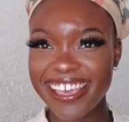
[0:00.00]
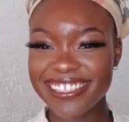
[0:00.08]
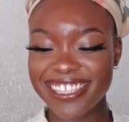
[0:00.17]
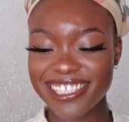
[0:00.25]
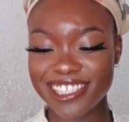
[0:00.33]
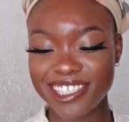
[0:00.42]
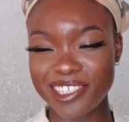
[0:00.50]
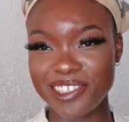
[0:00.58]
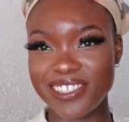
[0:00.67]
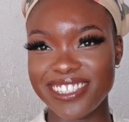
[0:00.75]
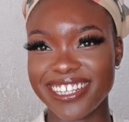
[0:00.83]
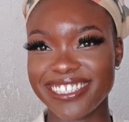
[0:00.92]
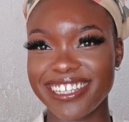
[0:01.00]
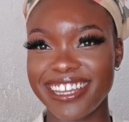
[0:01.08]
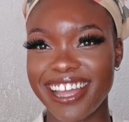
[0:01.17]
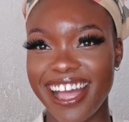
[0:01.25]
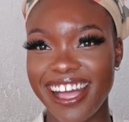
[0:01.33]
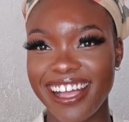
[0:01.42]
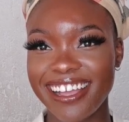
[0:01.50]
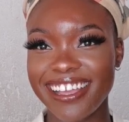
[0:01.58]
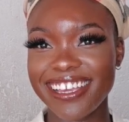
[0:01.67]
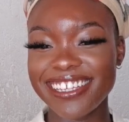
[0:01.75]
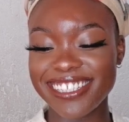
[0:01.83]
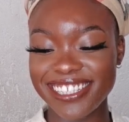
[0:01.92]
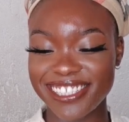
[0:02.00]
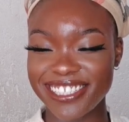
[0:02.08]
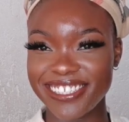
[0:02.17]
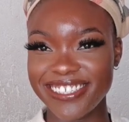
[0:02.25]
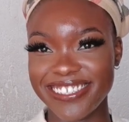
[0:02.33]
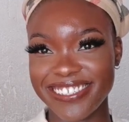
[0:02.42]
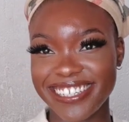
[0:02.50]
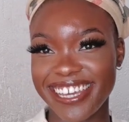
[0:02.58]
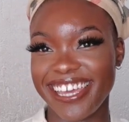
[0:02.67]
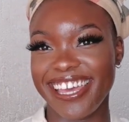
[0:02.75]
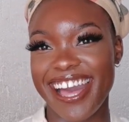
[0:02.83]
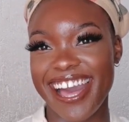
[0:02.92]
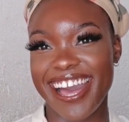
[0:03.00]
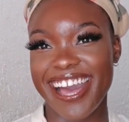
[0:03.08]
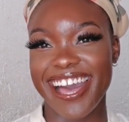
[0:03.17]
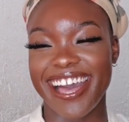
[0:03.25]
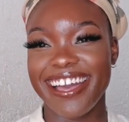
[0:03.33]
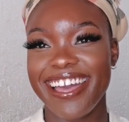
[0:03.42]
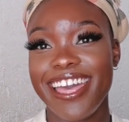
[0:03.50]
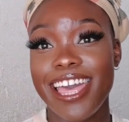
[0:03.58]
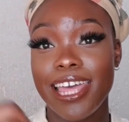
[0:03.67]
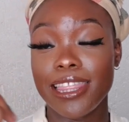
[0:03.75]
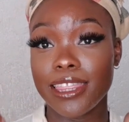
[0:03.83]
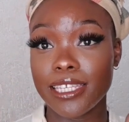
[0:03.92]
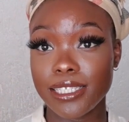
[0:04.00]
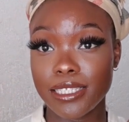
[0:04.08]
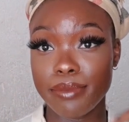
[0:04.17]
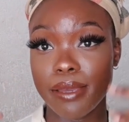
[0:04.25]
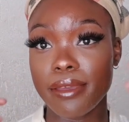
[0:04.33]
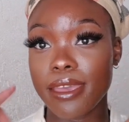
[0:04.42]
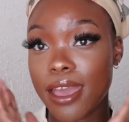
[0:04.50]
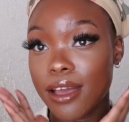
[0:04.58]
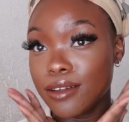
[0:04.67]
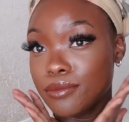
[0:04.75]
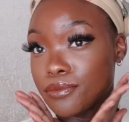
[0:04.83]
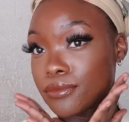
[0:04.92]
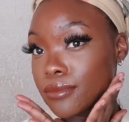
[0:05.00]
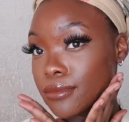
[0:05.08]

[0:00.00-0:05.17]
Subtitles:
Is this you, Tashinga? Is this you? This is a baby girl,